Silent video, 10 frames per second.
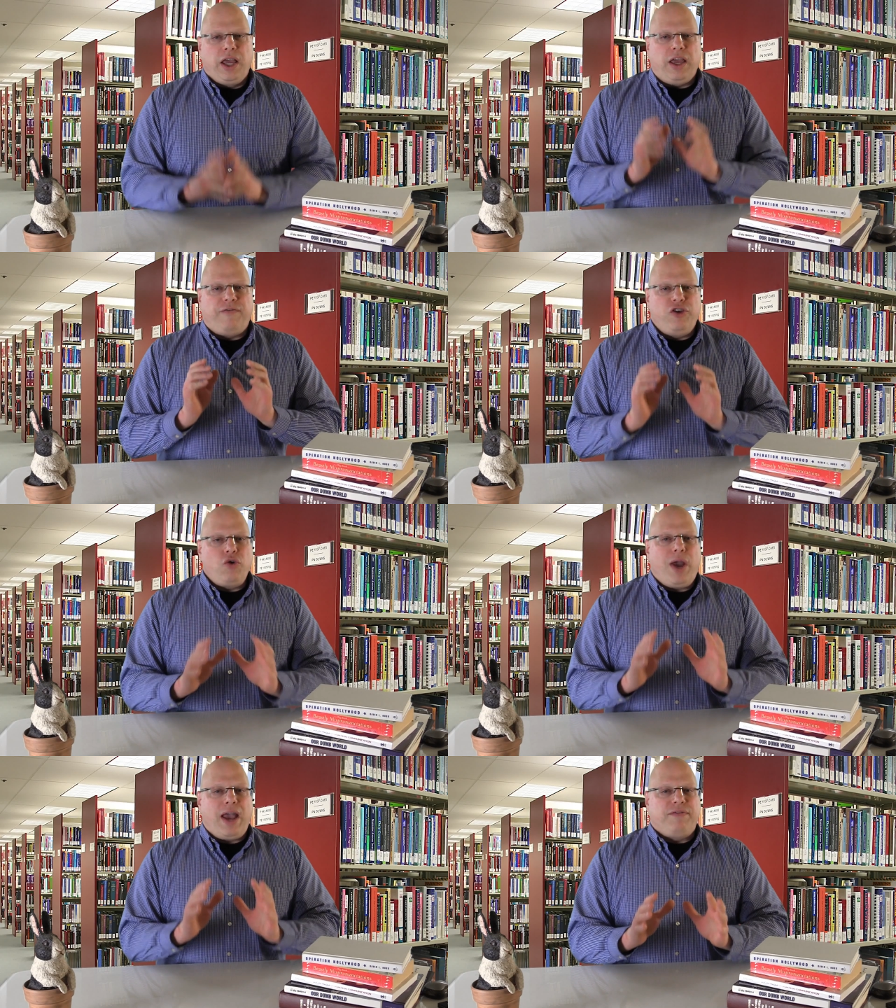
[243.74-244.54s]
If
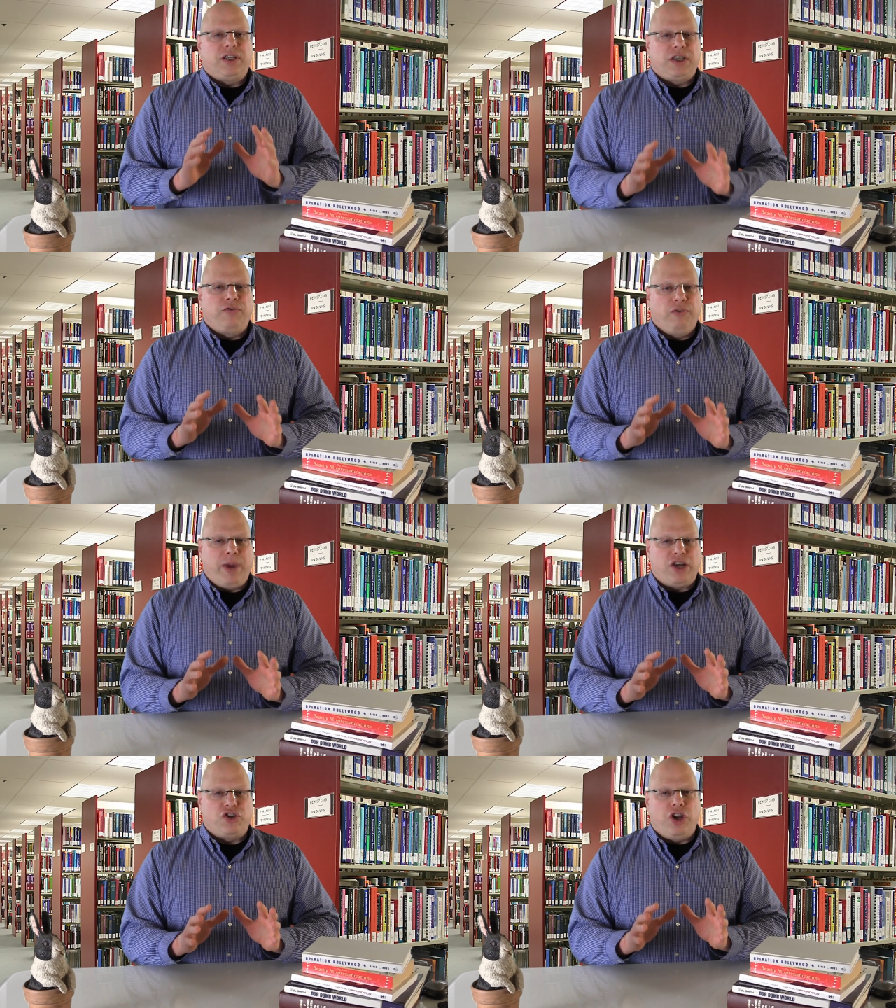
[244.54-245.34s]
you have this
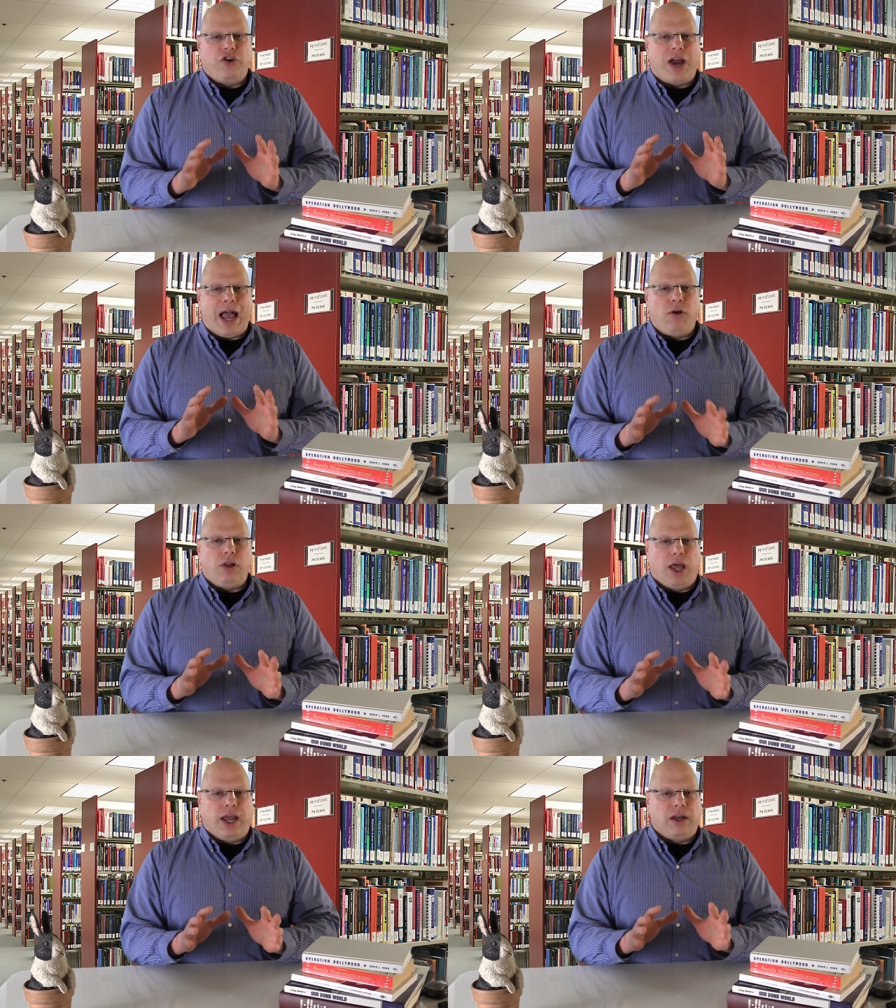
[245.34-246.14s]
information in your
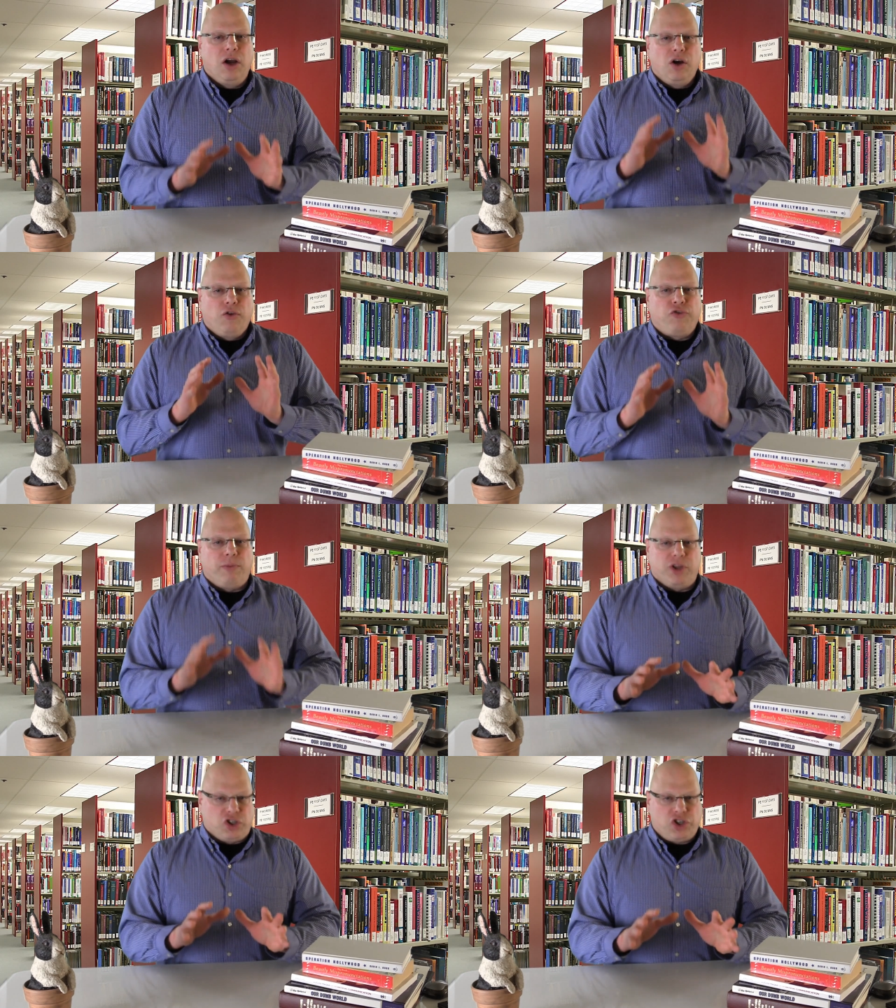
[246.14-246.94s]
outline
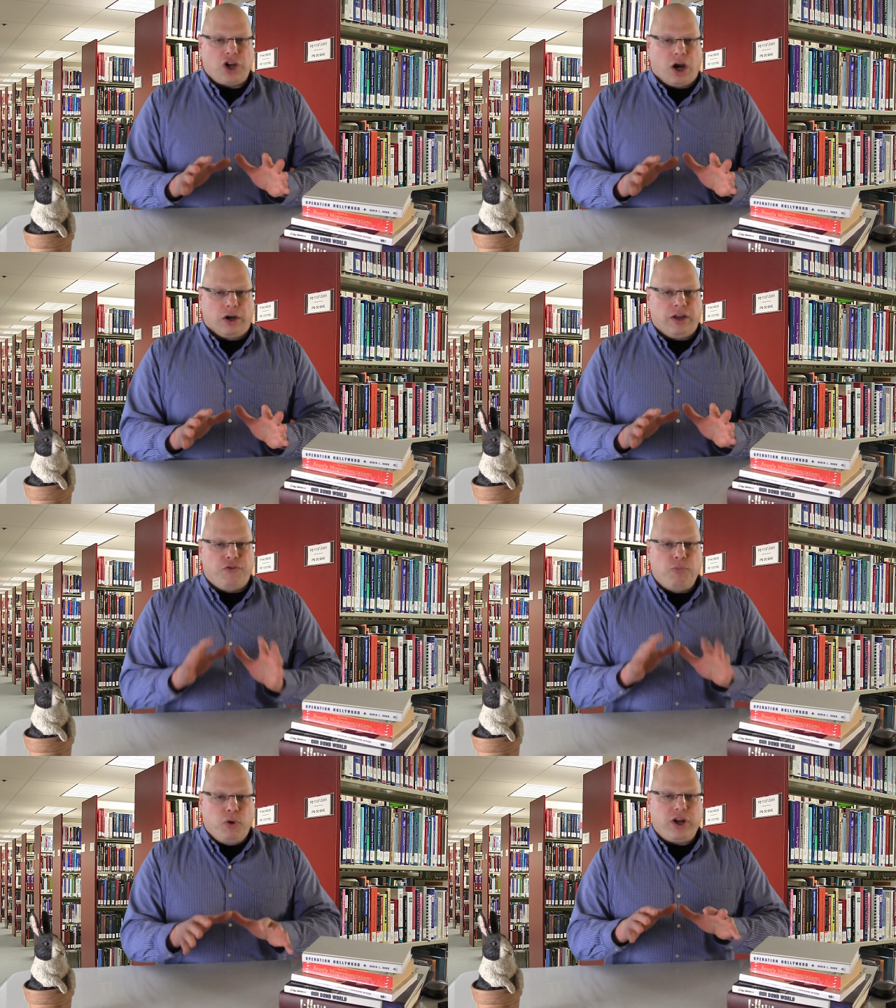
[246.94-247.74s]
from the start, if
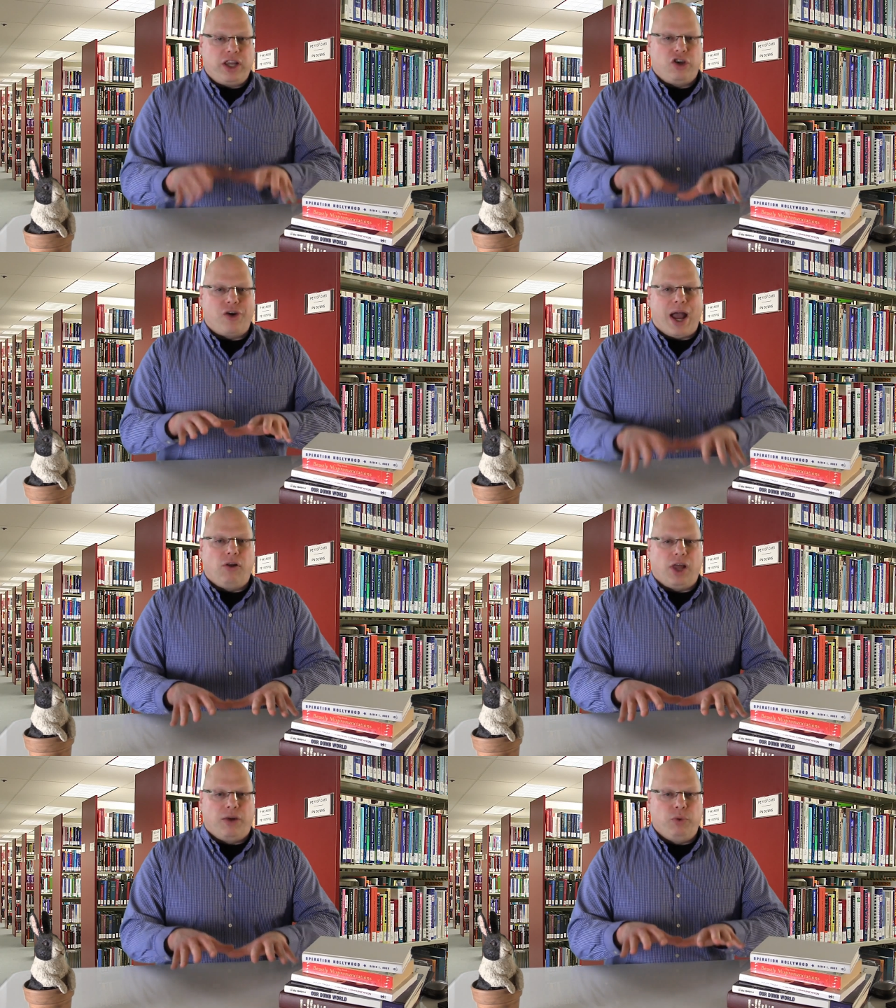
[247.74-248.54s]
you put it in your
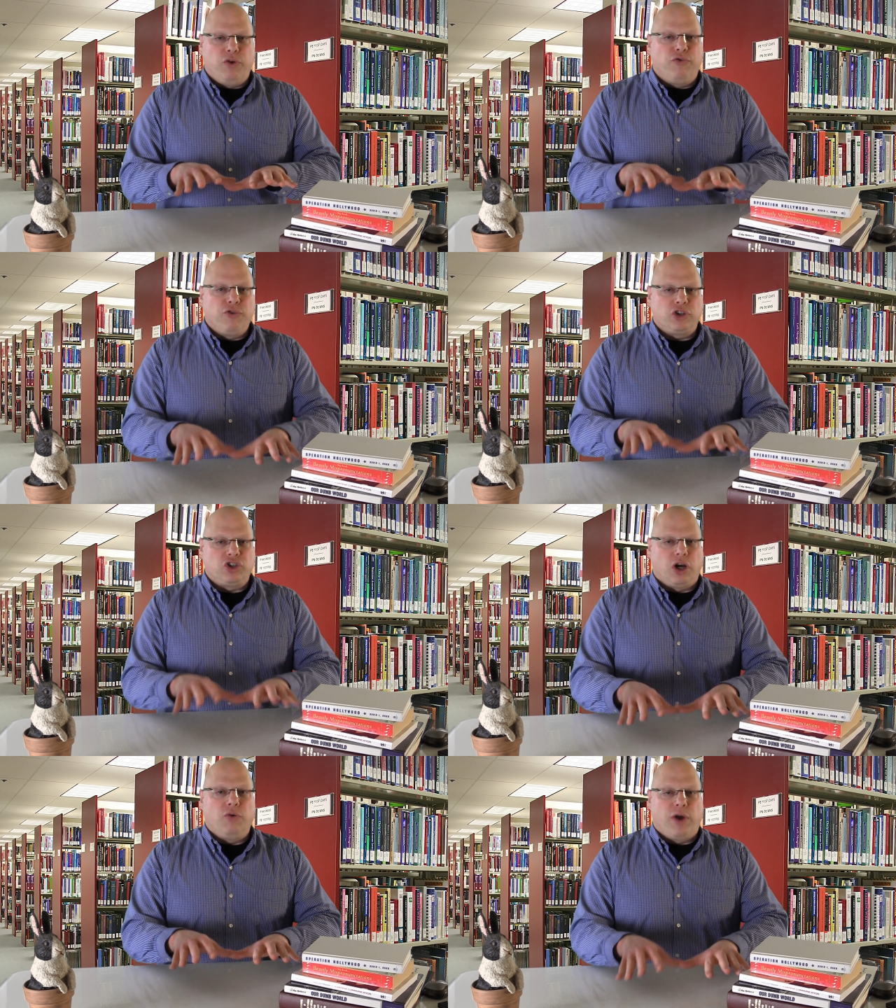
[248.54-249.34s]
outline when you first
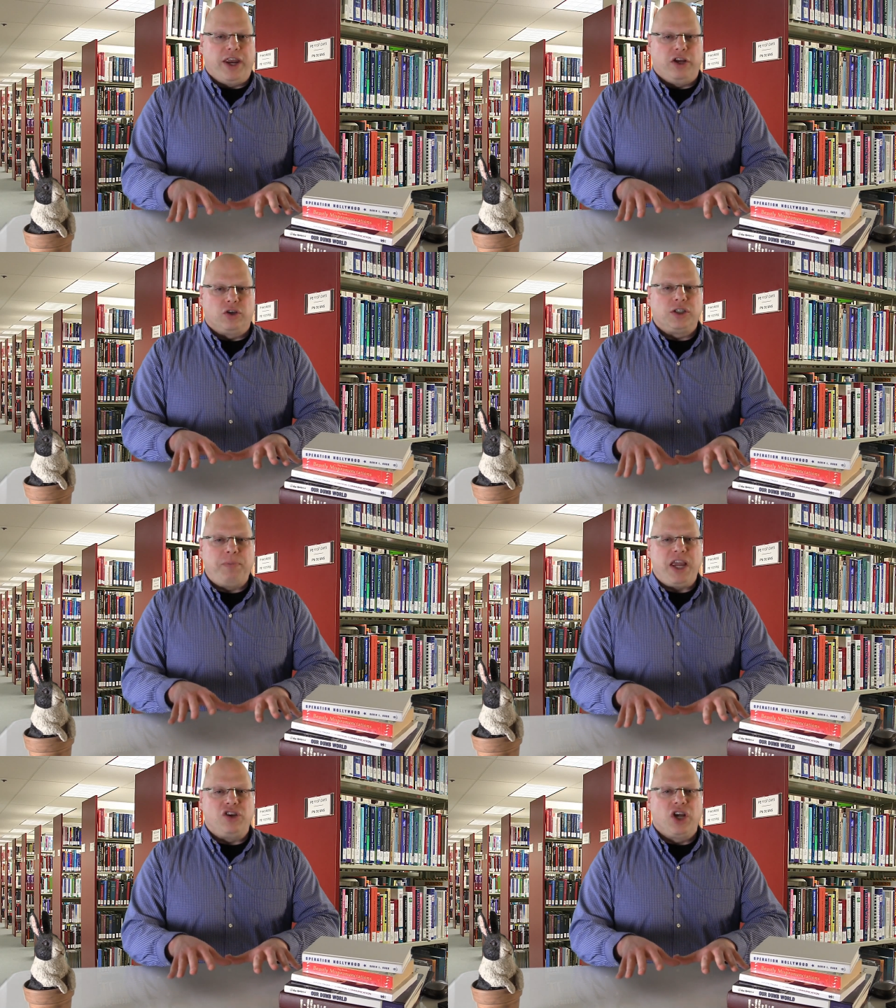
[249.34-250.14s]
start writing your
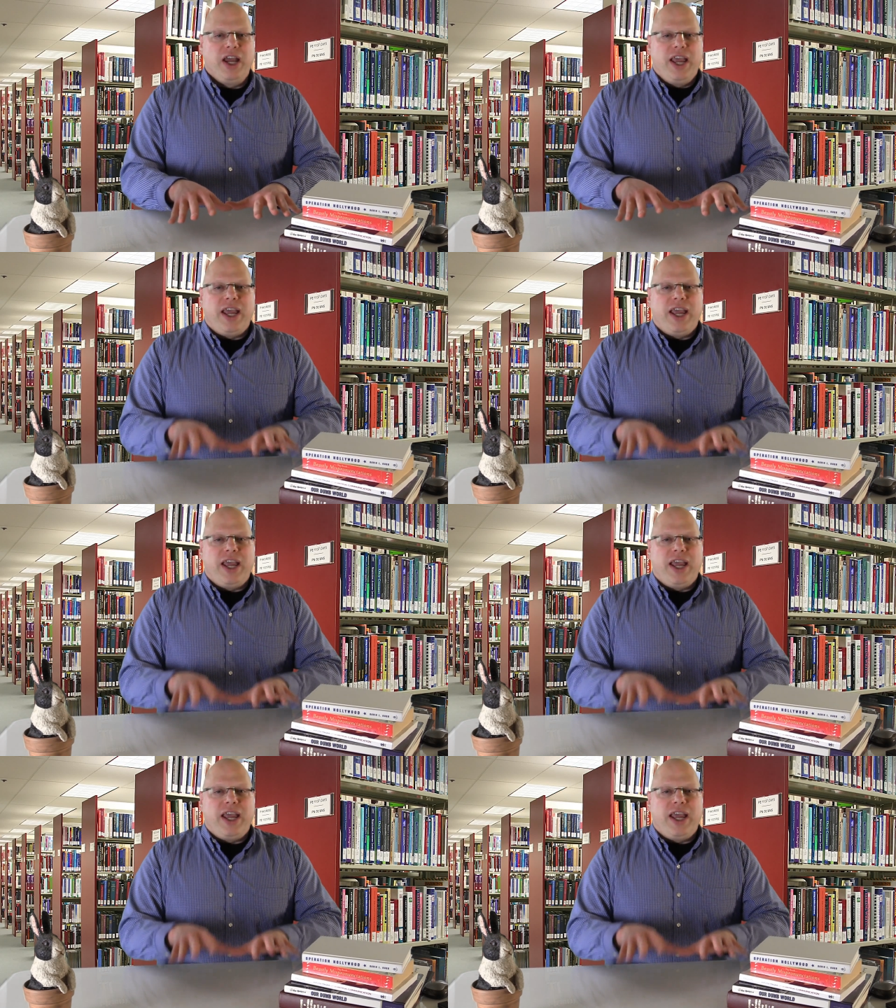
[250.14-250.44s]
speech,